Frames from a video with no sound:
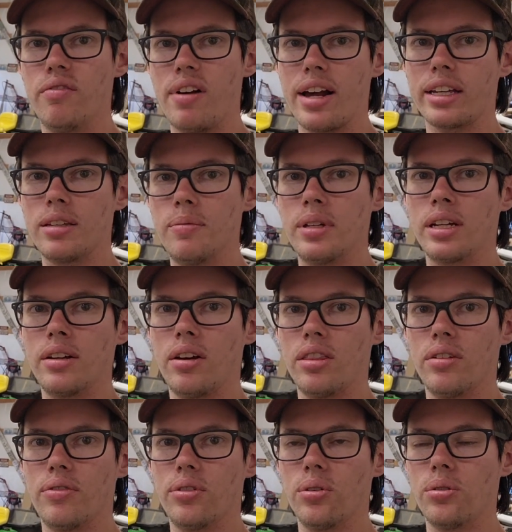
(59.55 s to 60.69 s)
vacuuming on
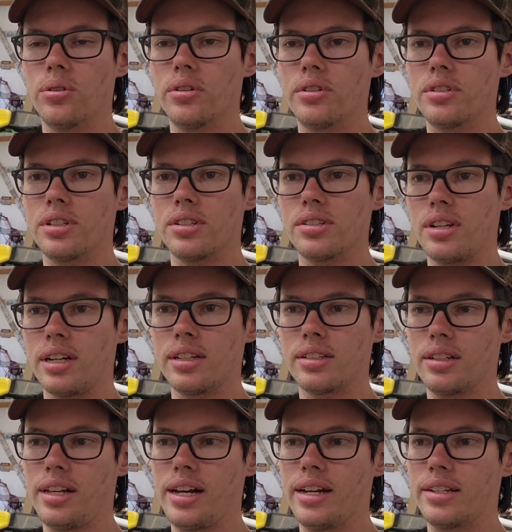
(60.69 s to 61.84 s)
the floors is second
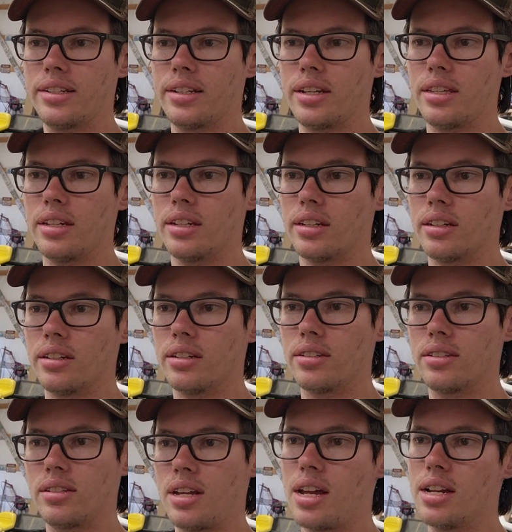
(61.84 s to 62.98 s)
to last, and then
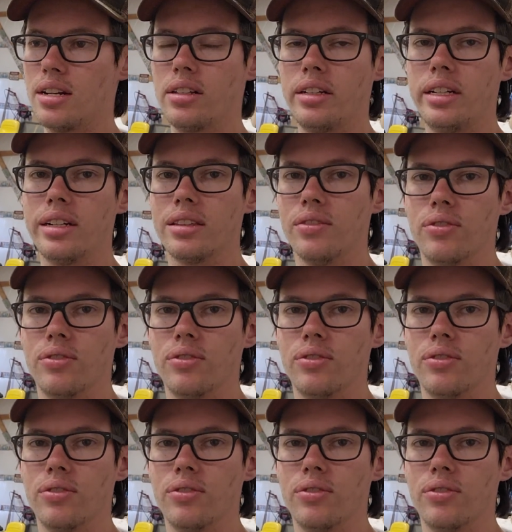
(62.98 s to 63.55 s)
stain cleaning the